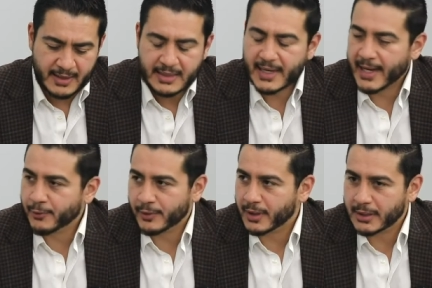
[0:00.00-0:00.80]
he and I
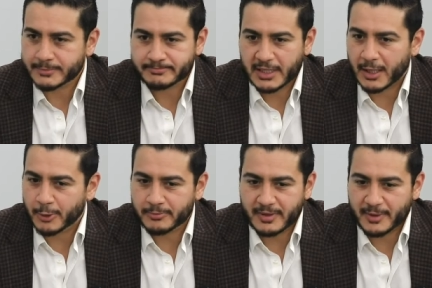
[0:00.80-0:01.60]
were, in
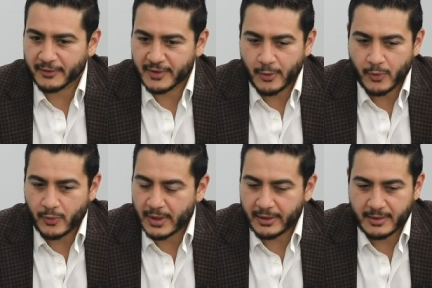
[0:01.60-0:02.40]
the middle of
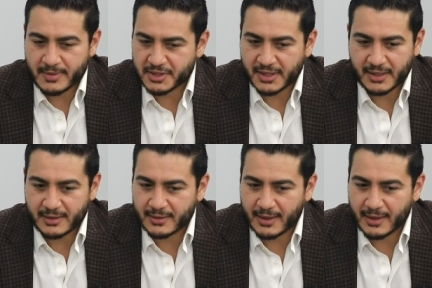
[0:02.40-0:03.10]
nowhere in Michigan.